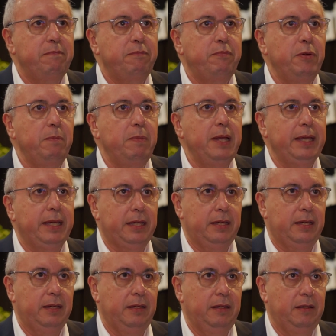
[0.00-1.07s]
public
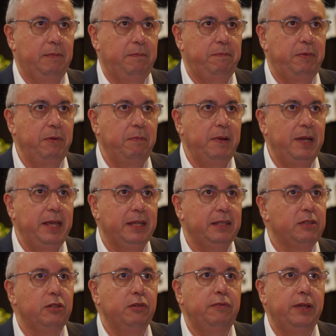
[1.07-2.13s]

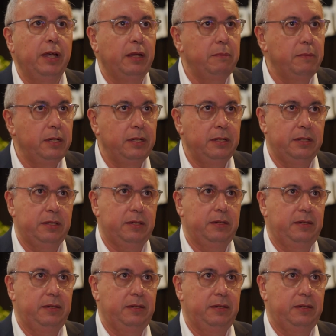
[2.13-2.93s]
governments